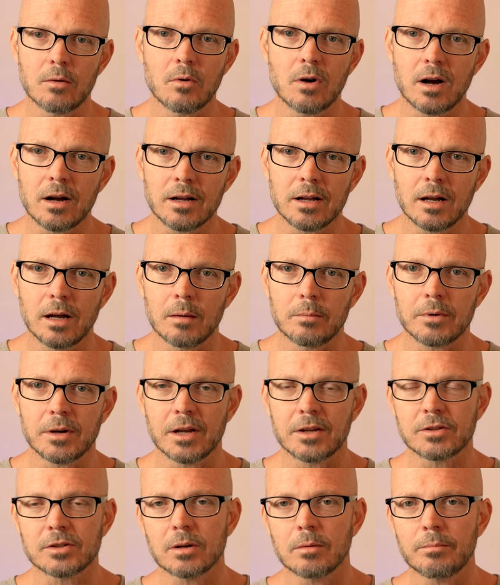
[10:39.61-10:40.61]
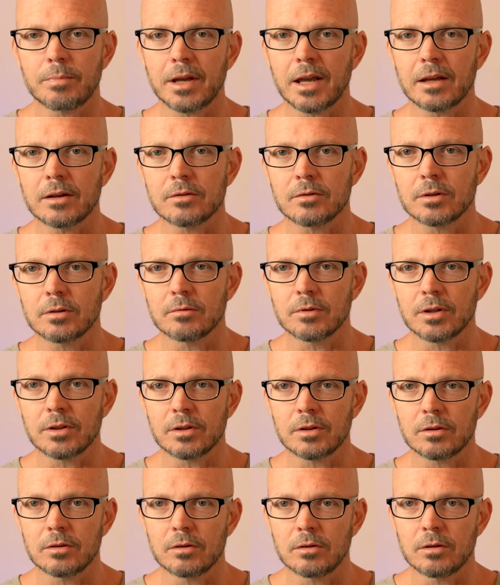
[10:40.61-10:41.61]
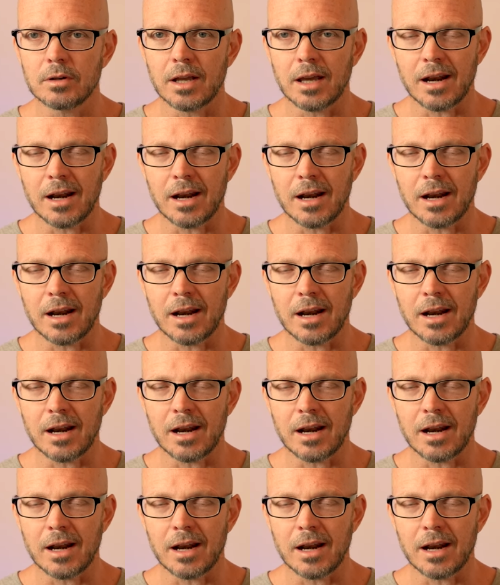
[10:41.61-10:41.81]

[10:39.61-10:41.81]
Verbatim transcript: walk up and I start bantering with you